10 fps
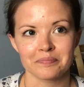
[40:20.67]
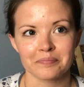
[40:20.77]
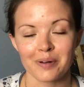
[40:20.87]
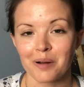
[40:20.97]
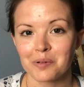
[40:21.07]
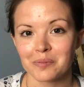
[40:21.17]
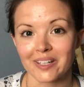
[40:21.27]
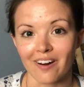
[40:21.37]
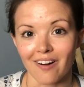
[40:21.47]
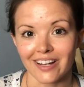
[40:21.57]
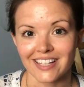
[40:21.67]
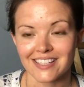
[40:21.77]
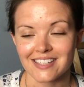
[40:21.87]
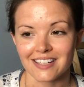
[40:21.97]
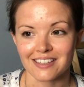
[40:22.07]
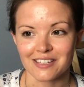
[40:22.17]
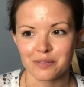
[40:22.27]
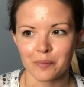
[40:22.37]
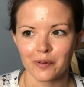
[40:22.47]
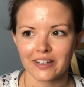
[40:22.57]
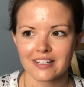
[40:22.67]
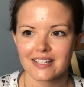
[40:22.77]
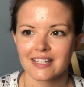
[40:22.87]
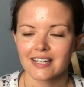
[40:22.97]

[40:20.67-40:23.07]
probably August at this point,